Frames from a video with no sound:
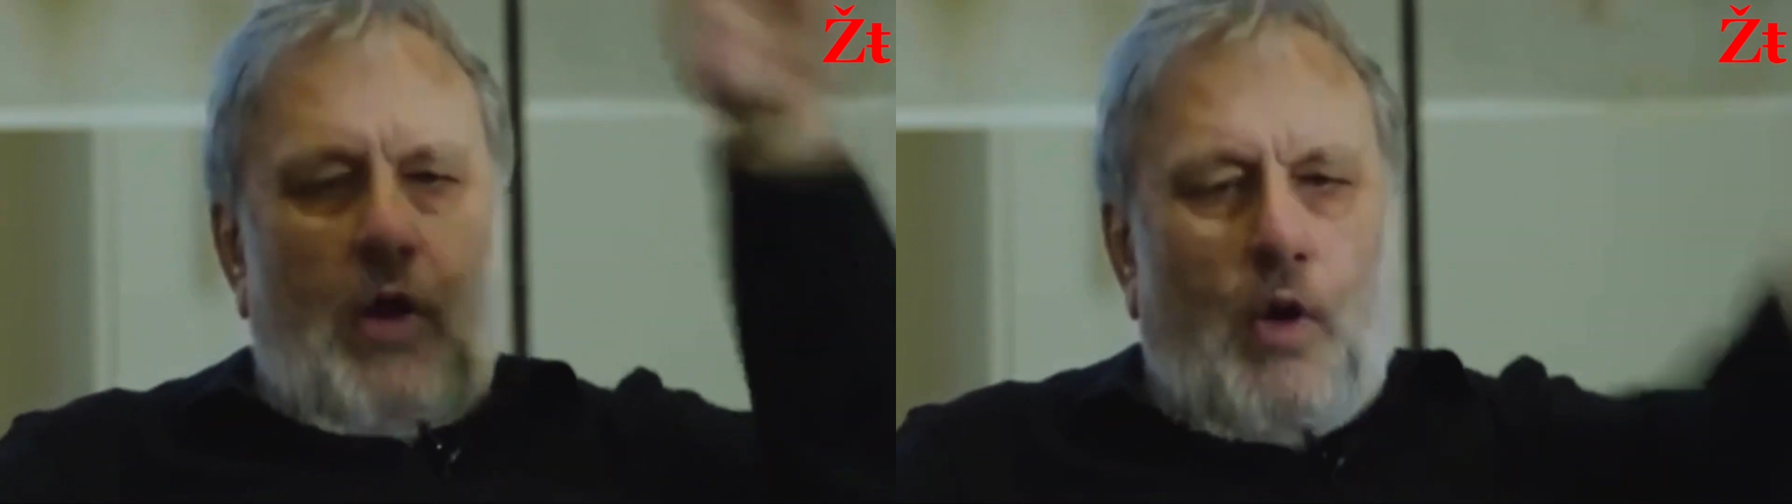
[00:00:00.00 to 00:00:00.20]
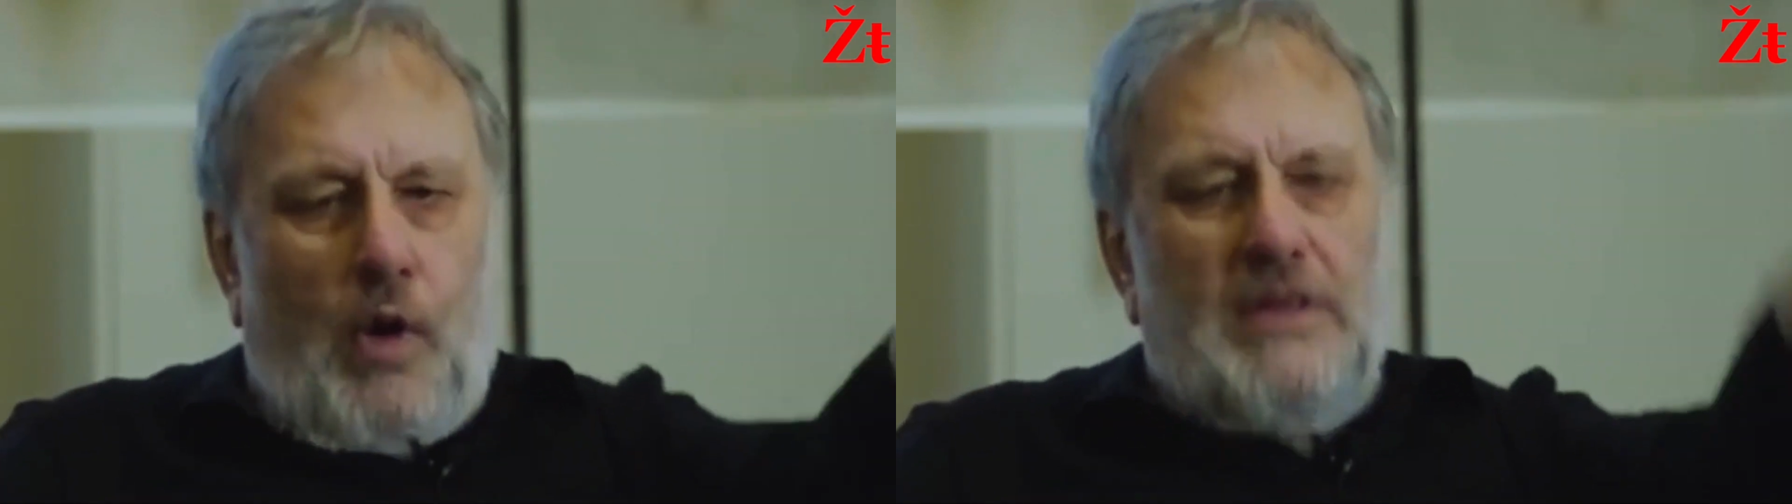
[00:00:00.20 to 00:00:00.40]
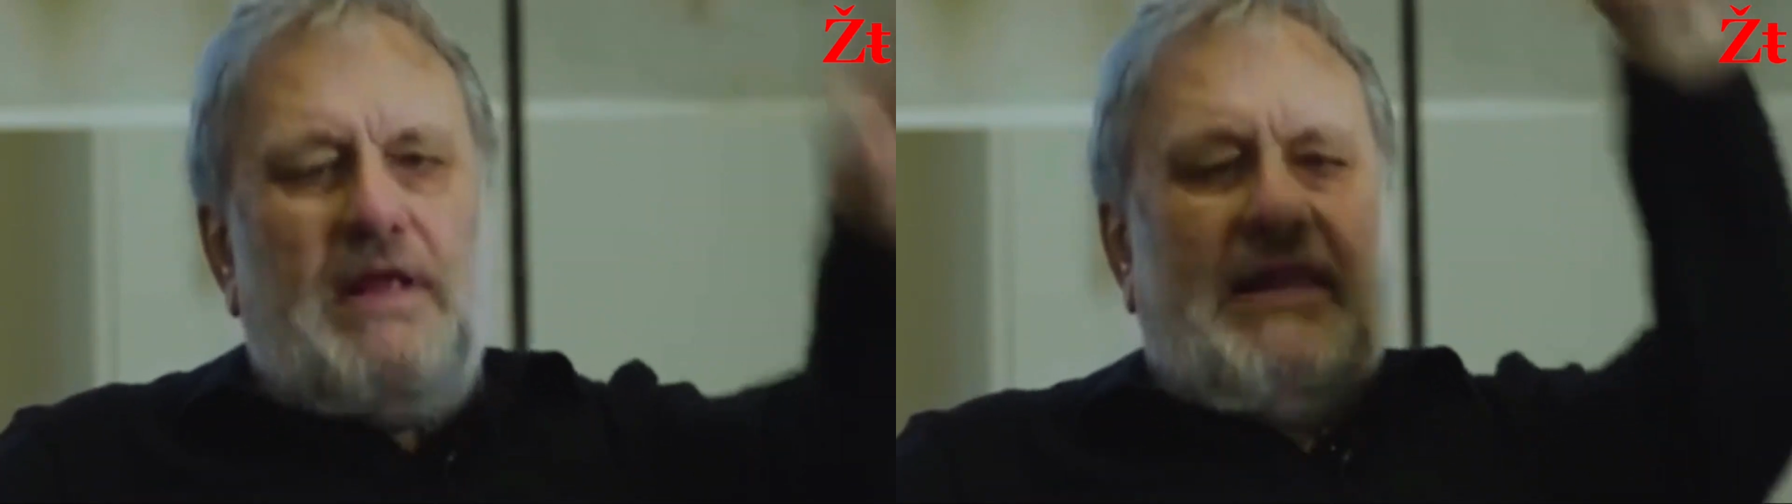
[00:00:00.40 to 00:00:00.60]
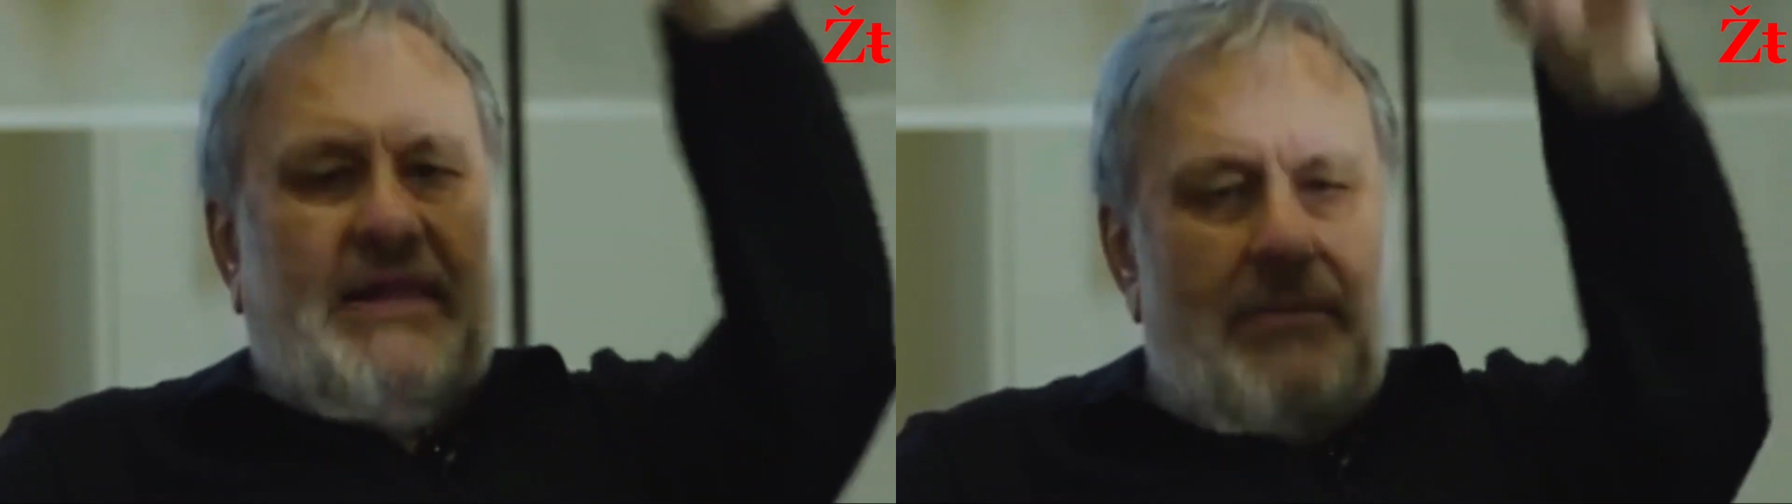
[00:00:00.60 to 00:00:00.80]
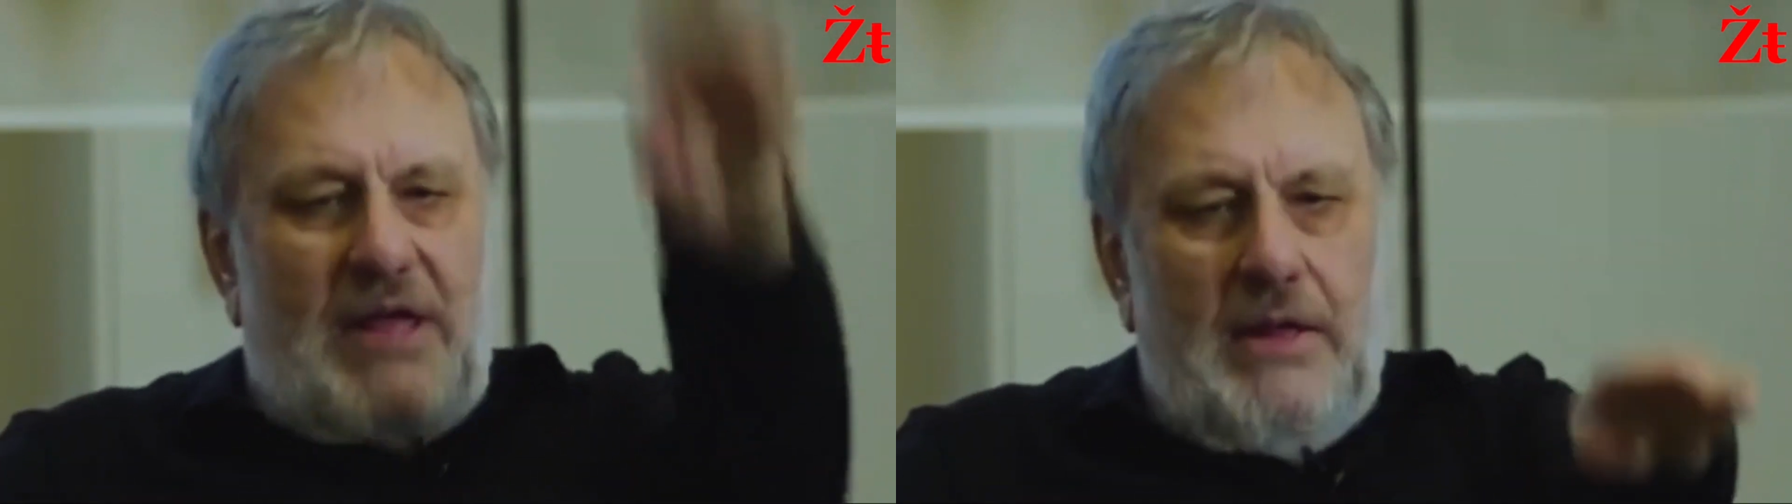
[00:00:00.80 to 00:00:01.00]
order
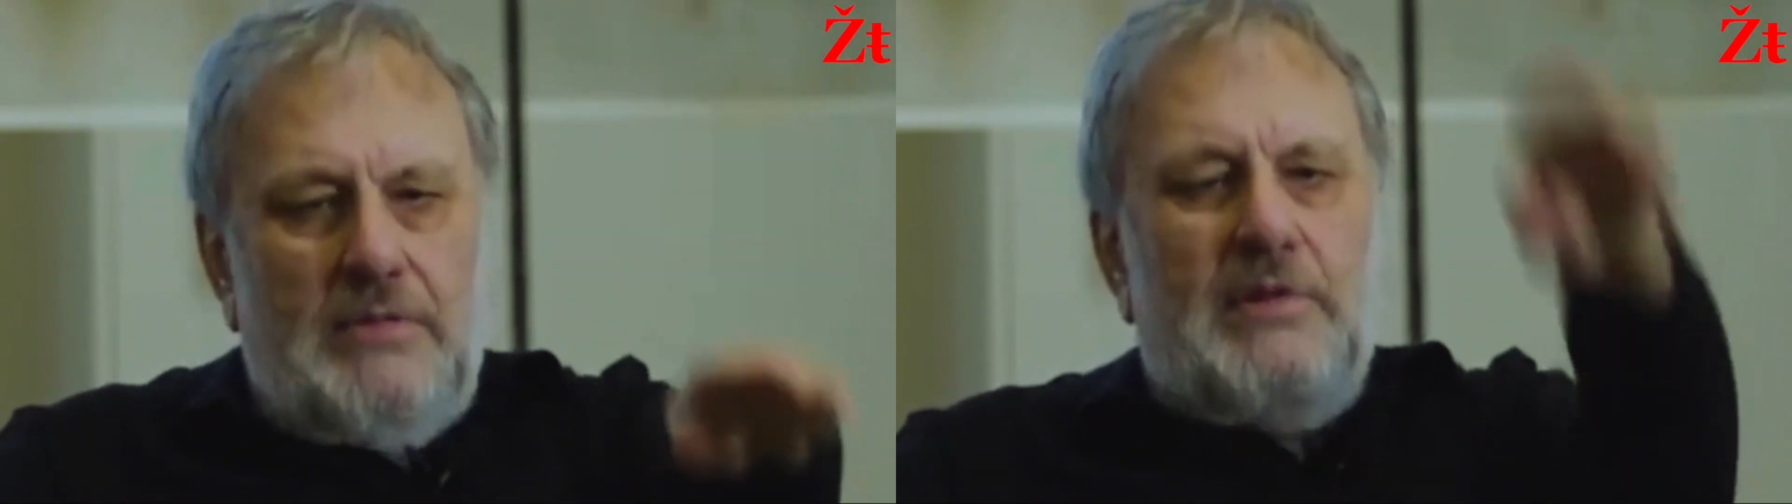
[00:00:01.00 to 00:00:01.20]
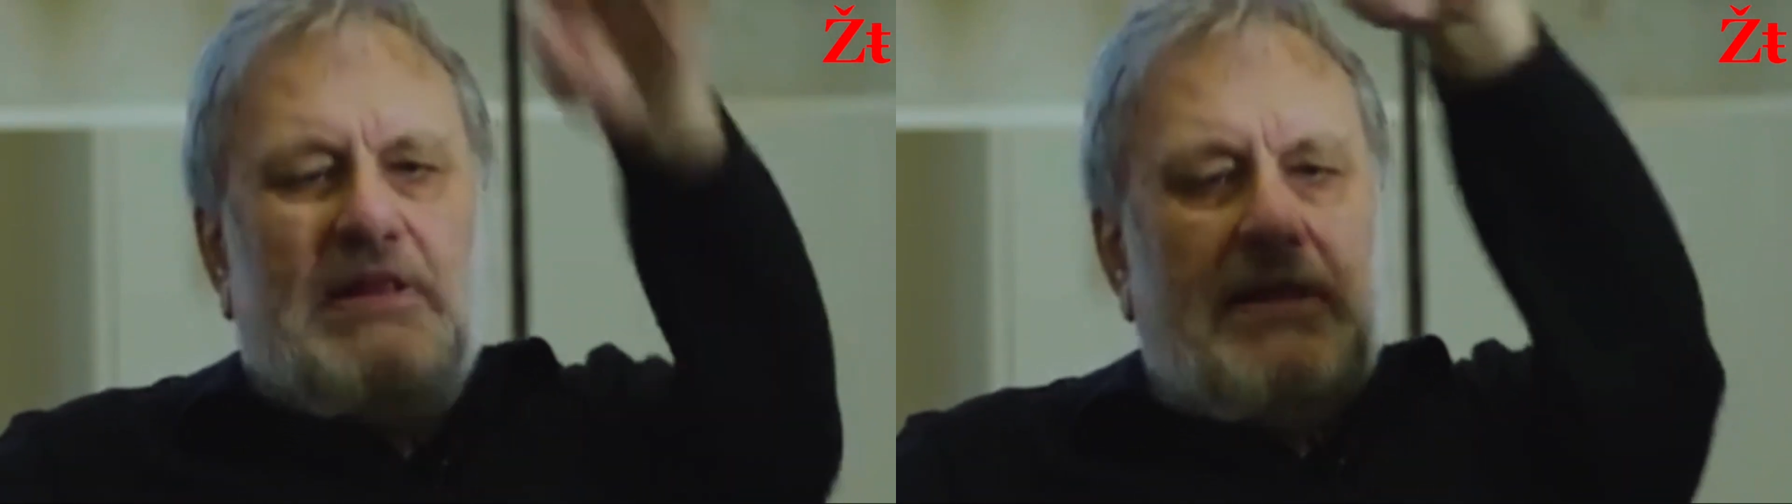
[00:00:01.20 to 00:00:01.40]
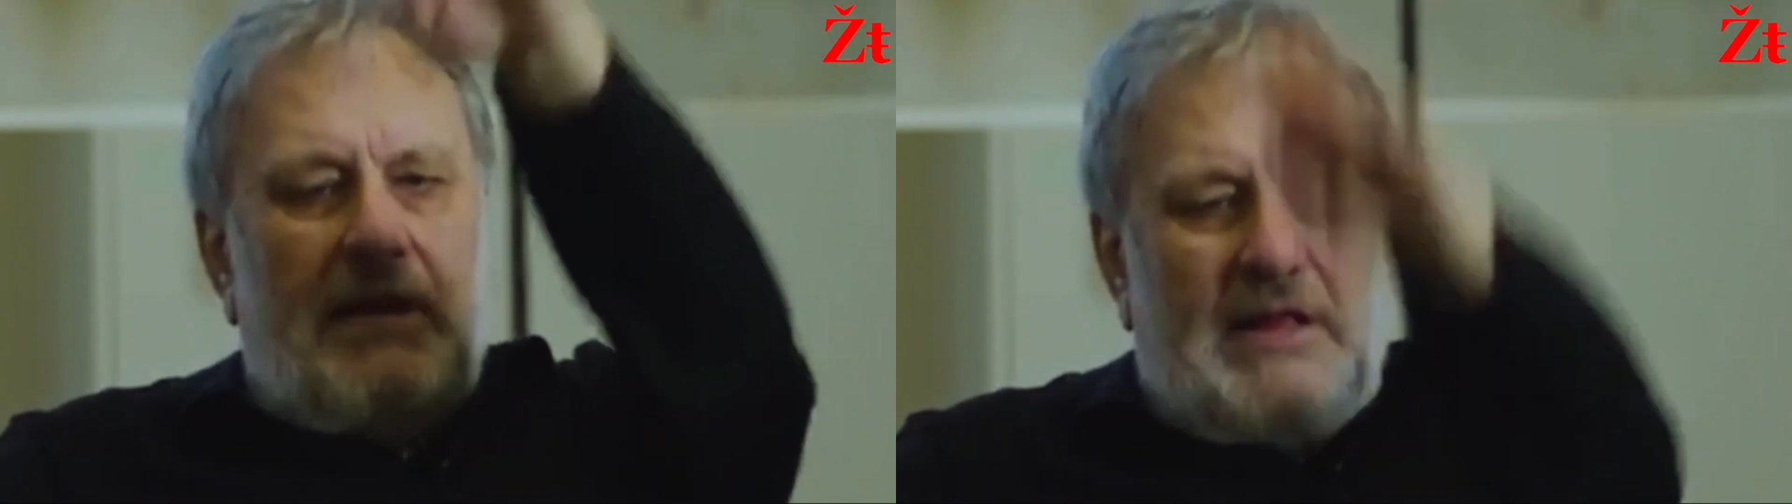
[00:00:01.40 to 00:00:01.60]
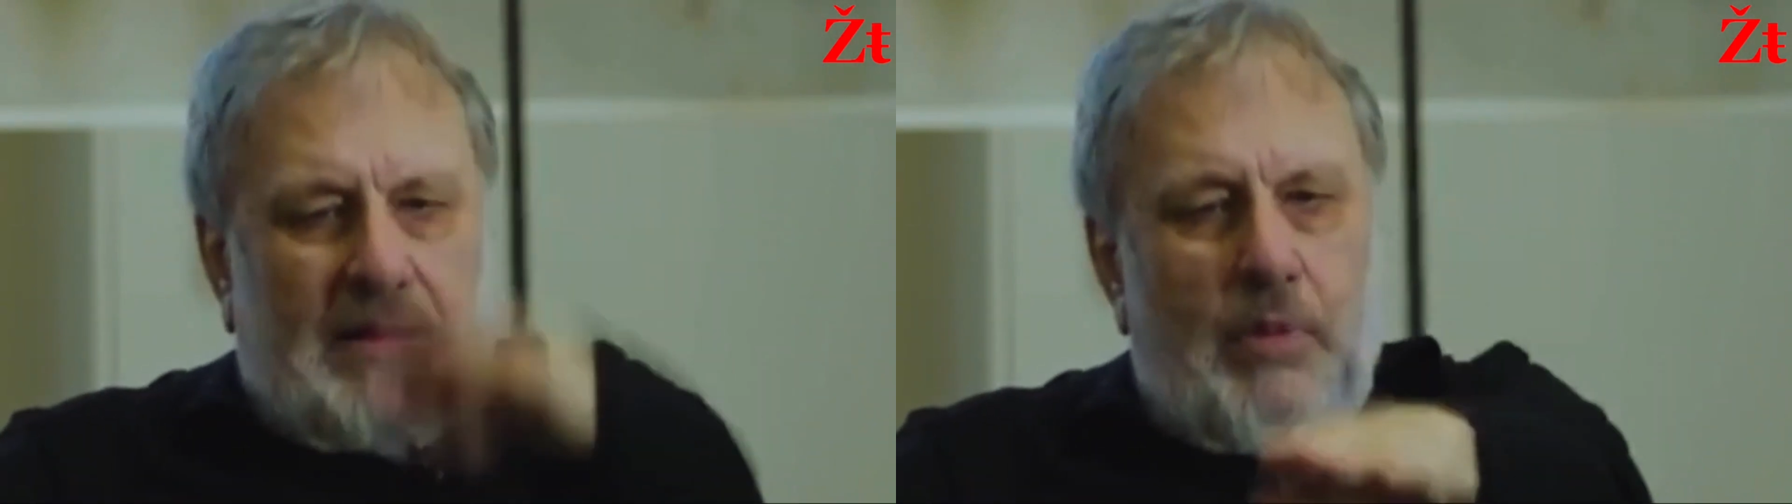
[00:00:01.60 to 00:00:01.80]
some industries